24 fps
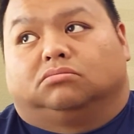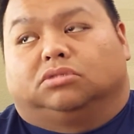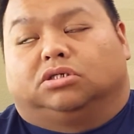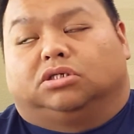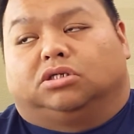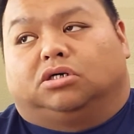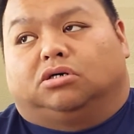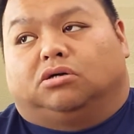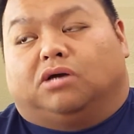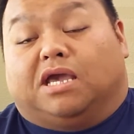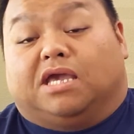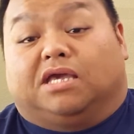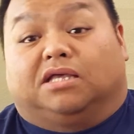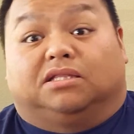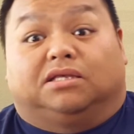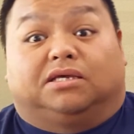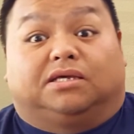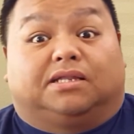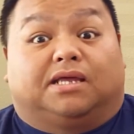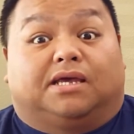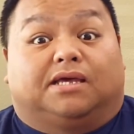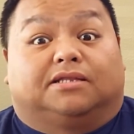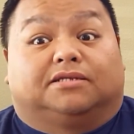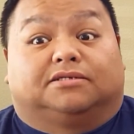you know,
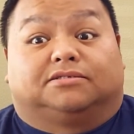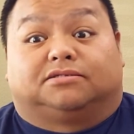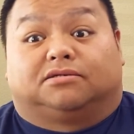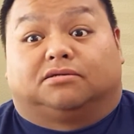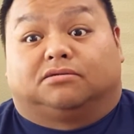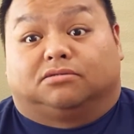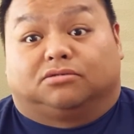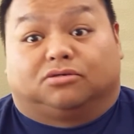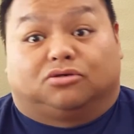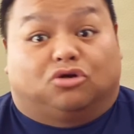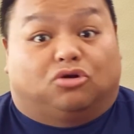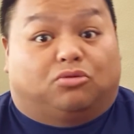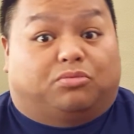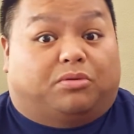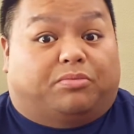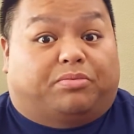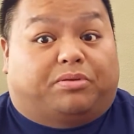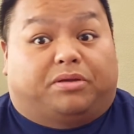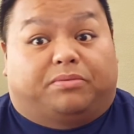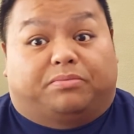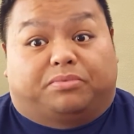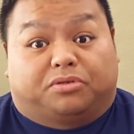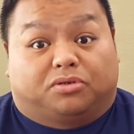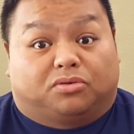alienate a certain group
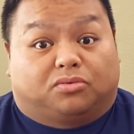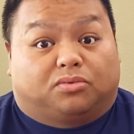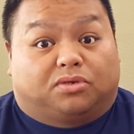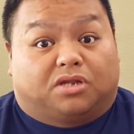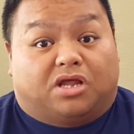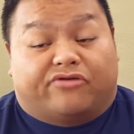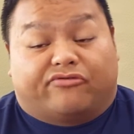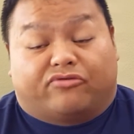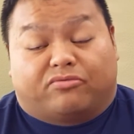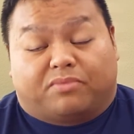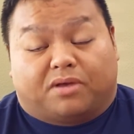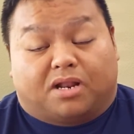of people or whatever,